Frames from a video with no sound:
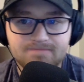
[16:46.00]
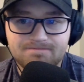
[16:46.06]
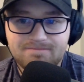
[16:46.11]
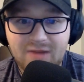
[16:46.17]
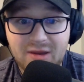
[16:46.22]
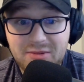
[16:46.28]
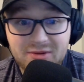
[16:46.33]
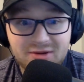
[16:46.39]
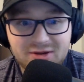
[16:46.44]

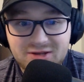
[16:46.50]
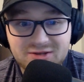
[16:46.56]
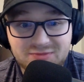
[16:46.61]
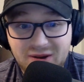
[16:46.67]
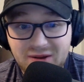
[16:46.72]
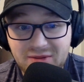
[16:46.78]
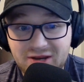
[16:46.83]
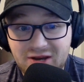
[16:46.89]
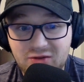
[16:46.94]
maybe he's
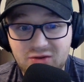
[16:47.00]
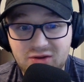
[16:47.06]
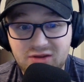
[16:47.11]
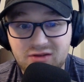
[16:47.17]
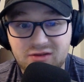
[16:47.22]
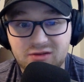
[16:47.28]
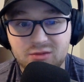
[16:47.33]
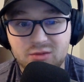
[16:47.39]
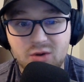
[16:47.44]
probably not going
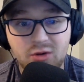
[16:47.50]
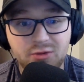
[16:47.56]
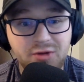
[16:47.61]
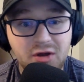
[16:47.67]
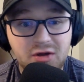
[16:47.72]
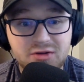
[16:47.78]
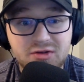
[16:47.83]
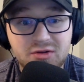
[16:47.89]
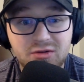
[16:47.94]
to. Old
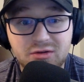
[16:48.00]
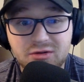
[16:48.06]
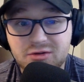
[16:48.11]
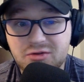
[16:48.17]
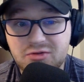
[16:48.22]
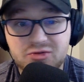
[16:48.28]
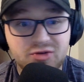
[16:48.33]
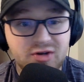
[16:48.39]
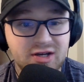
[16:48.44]
dogs don't learn
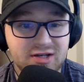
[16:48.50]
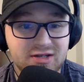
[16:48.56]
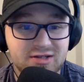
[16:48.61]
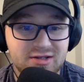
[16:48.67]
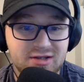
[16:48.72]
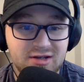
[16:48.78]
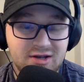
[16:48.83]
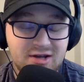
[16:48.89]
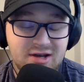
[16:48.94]
new
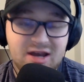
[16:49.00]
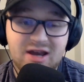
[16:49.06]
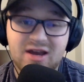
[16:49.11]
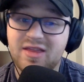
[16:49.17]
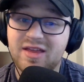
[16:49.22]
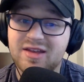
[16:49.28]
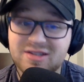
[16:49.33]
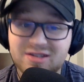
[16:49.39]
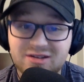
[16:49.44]
tricks.
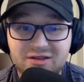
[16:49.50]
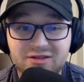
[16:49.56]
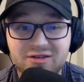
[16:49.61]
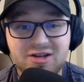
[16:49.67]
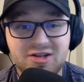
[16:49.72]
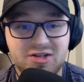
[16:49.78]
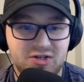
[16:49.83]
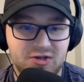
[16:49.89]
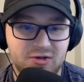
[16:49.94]
That's another
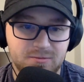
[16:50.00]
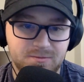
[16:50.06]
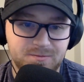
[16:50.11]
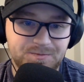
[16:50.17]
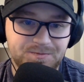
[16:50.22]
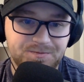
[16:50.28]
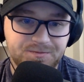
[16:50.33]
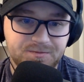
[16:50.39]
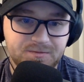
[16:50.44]
issue.
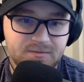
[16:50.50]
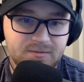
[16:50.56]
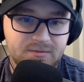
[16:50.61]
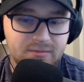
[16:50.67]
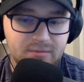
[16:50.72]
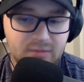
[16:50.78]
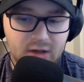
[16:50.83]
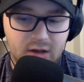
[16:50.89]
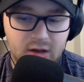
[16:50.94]

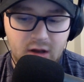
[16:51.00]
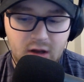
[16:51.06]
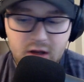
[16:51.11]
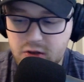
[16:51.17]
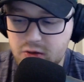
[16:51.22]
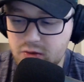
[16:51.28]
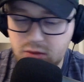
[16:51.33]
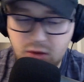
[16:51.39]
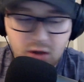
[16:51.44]

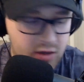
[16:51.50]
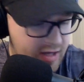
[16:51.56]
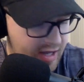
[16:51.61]
You look